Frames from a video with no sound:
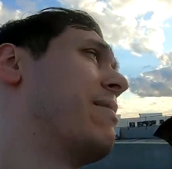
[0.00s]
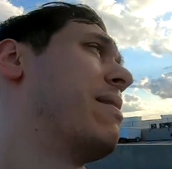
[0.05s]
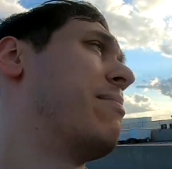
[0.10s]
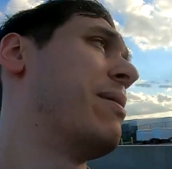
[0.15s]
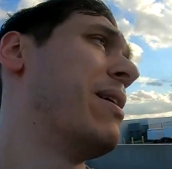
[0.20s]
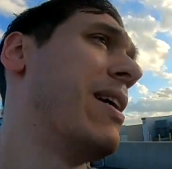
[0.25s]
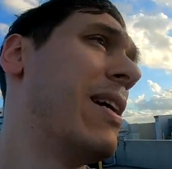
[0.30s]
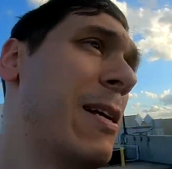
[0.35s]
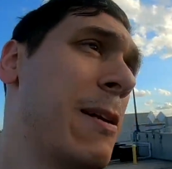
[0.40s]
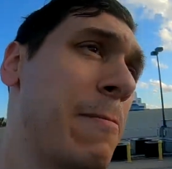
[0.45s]
up.
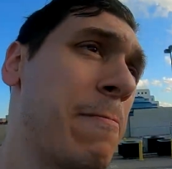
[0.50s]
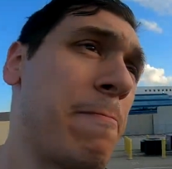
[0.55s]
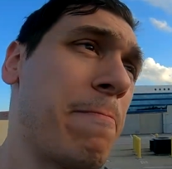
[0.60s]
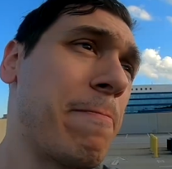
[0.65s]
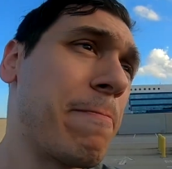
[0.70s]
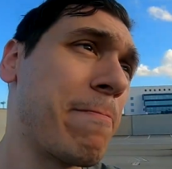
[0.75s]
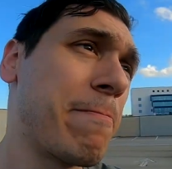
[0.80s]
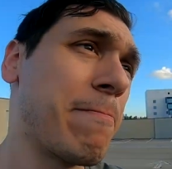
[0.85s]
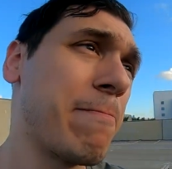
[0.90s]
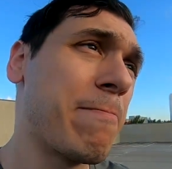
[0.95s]

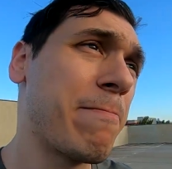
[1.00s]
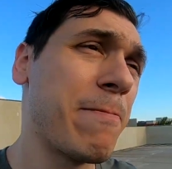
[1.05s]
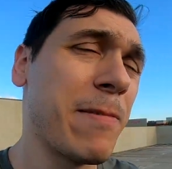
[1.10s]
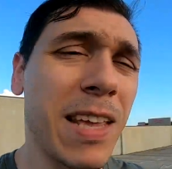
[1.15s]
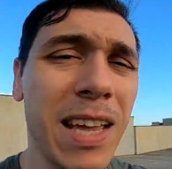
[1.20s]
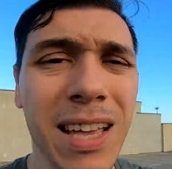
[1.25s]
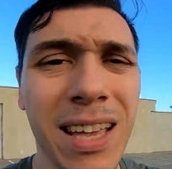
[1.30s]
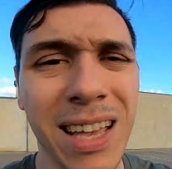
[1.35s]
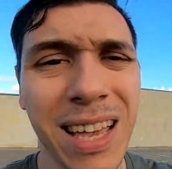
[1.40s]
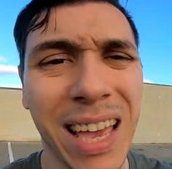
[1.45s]

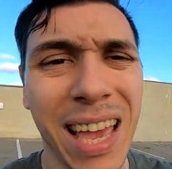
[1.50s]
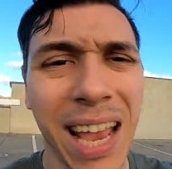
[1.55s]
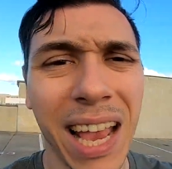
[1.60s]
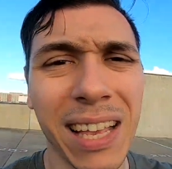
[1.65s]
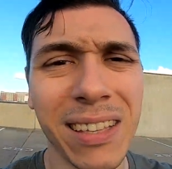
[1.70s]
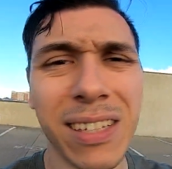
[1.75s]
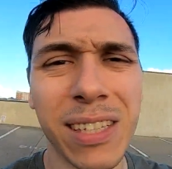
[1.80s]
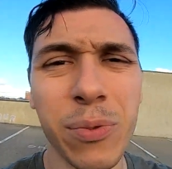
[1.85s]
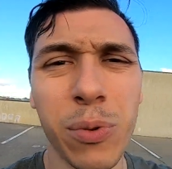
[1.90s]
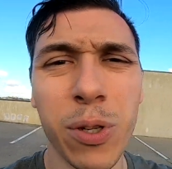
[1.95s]
I
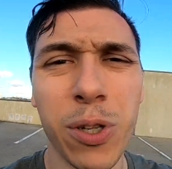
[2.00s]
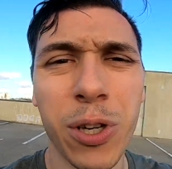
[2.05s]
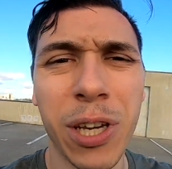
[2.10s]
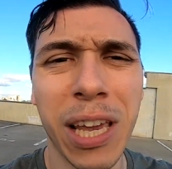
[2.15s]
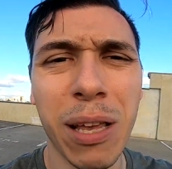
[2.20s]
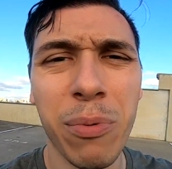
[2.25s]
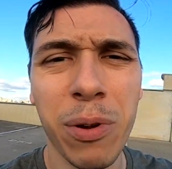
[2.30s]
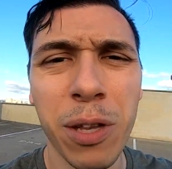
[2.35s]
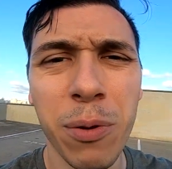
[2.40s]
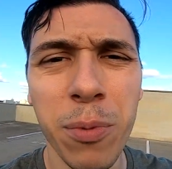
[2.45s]
guess this is what you
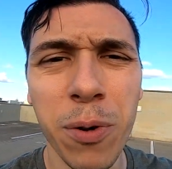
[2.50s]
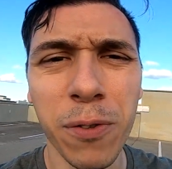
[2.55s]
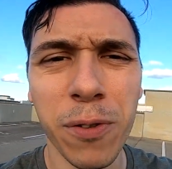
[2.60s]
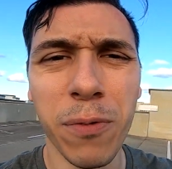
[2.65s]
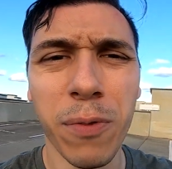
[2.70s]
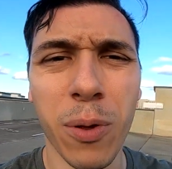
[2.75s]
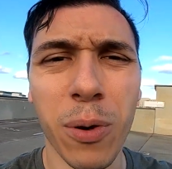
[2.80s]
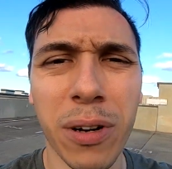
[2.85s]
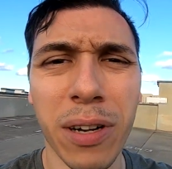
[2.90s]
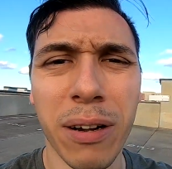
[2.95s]
get when you move to
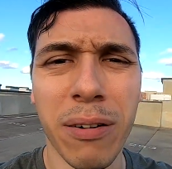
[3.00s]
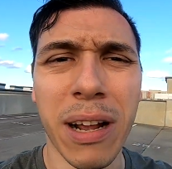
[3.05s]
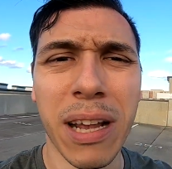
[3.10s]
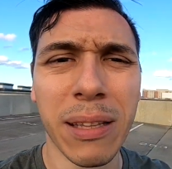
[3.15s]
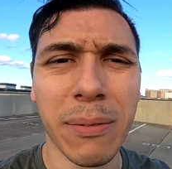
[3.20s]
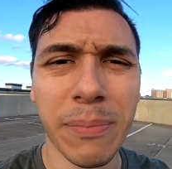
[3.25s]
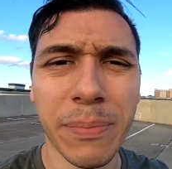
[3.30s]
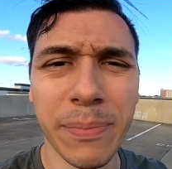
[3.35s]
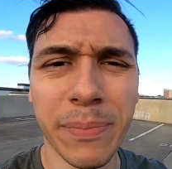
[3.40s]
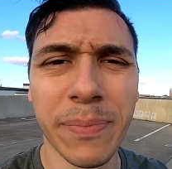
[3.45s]
Florida, right?
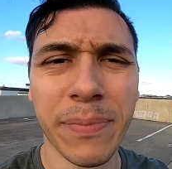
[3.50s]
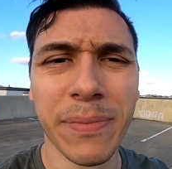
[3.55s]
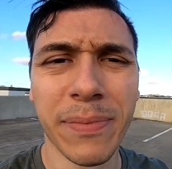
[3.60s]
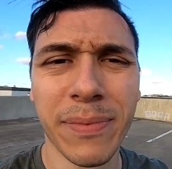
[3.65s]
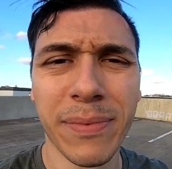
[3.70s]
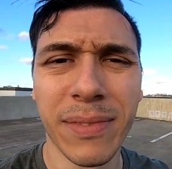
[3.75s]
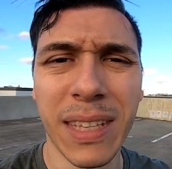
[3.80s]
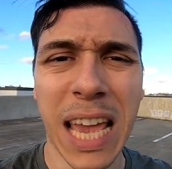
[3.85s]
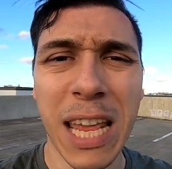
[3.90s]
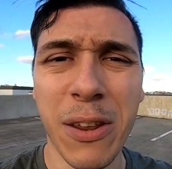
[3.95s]

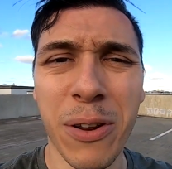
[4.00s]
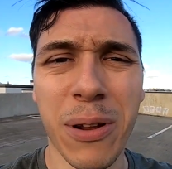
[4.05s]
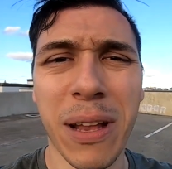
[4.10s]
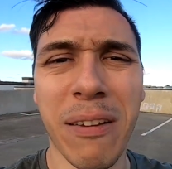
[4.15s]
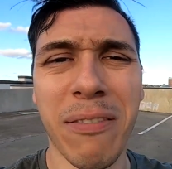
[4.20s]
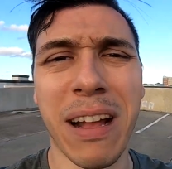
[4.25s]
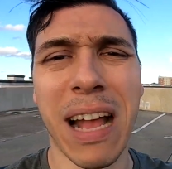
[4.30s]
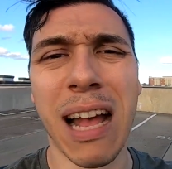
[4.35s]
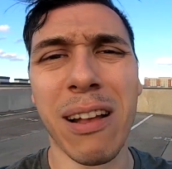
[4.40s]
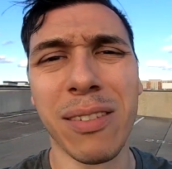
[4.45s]
And you don't
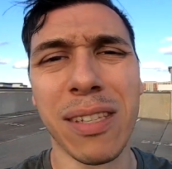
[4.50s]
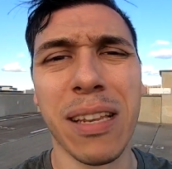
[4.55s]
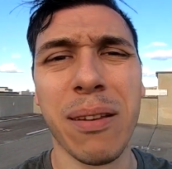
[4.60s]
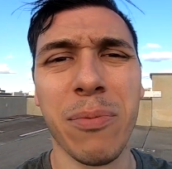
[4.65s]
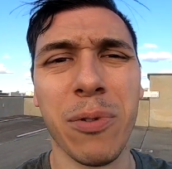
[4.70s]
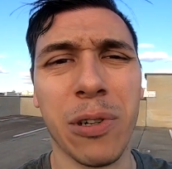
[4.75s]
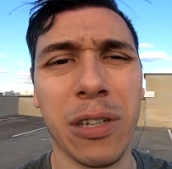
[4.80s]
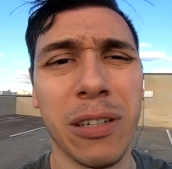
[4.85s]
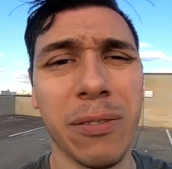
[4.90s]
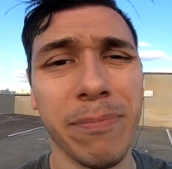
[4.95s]
have a house
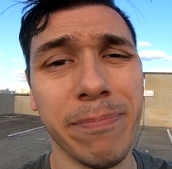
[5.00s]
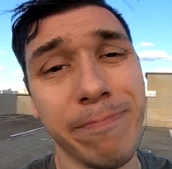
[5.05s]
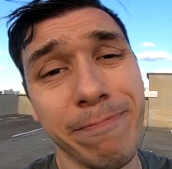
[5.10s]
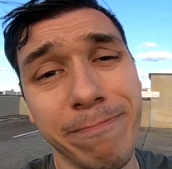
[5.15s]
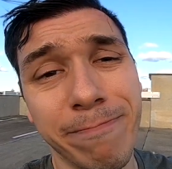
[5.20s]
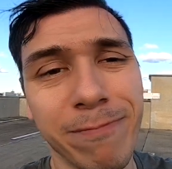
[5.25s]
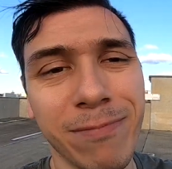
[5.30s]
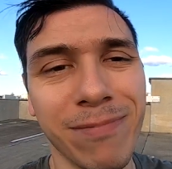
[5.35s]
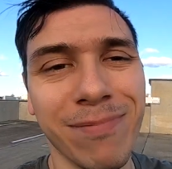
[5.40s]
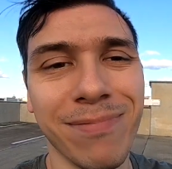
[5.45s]
anymore.
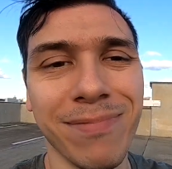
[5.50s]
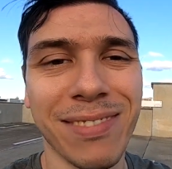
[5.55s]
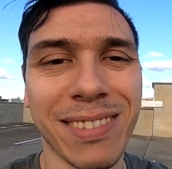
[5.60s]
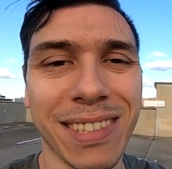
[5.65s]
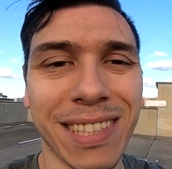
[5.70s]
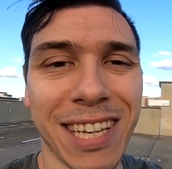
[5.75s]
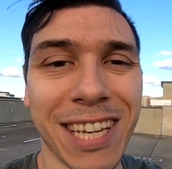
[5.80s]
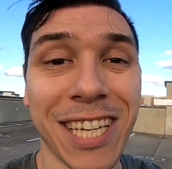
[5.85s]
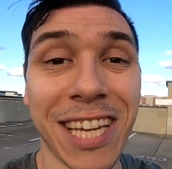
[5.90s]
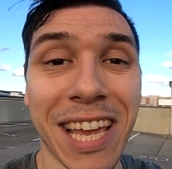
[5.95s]

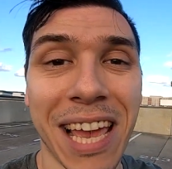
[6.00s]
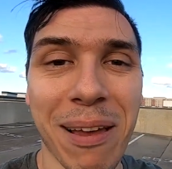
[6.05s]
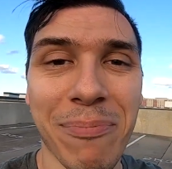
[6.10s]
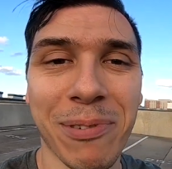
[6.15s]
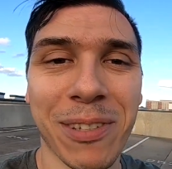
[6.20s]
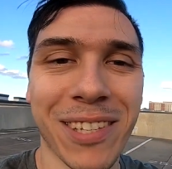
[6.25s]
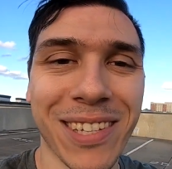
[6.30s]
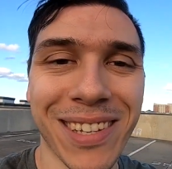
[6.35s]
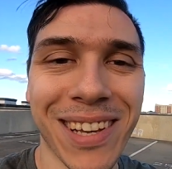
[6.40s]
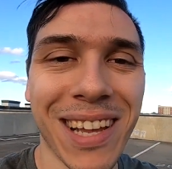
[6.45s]
Shit
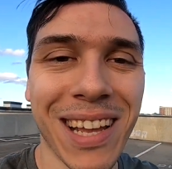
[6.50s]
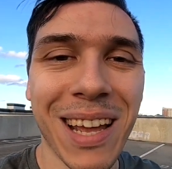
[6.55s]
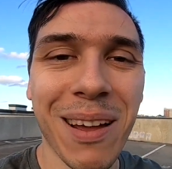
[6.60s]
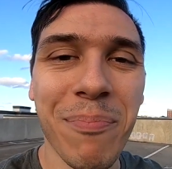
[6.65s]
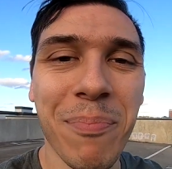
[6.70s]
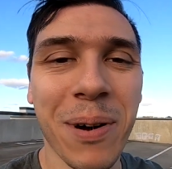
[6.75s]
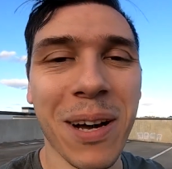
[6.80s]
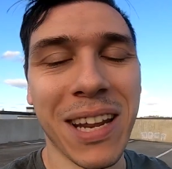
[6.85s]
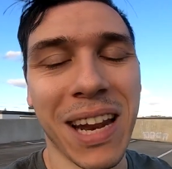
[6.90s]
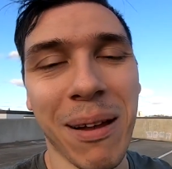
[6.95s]
happens.
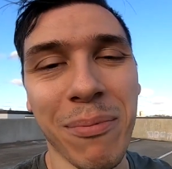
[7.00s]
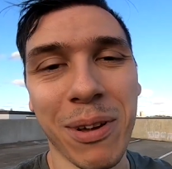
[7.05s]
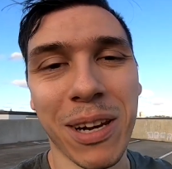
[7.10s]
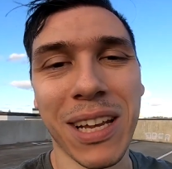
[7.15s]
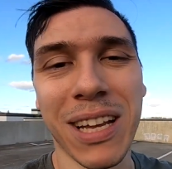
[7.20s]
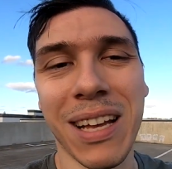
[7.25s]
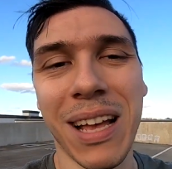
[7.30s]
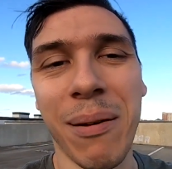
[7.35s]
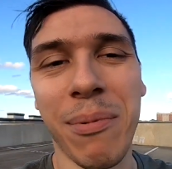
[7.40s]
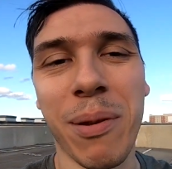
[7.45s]
But I'm
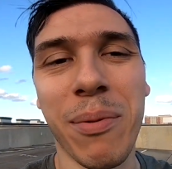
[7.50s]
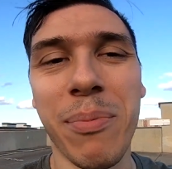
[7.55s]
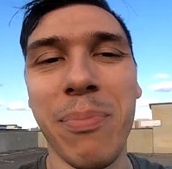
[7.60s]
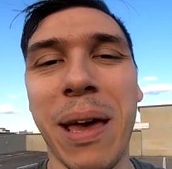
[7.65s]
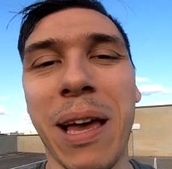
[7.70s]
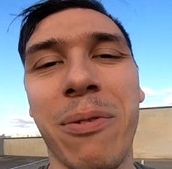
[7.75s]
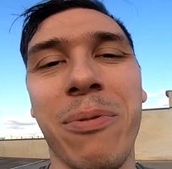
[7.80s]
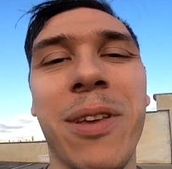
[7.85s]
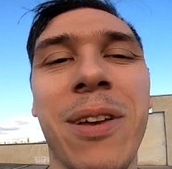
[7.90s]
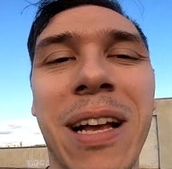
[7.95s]
gonna be
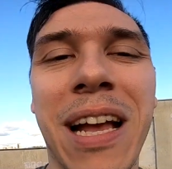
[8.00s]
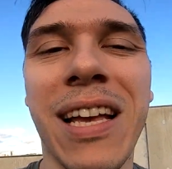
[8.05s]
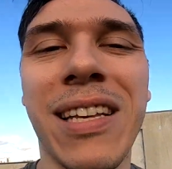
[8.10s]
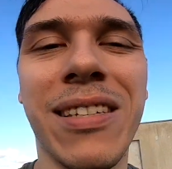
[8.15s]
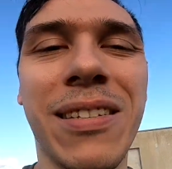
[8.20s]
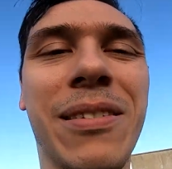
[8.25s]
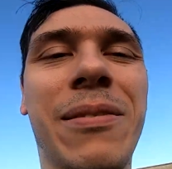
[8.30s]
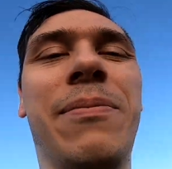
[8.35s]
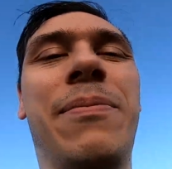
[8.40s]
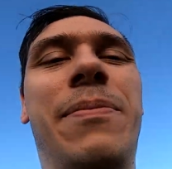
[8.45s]
back with you guys.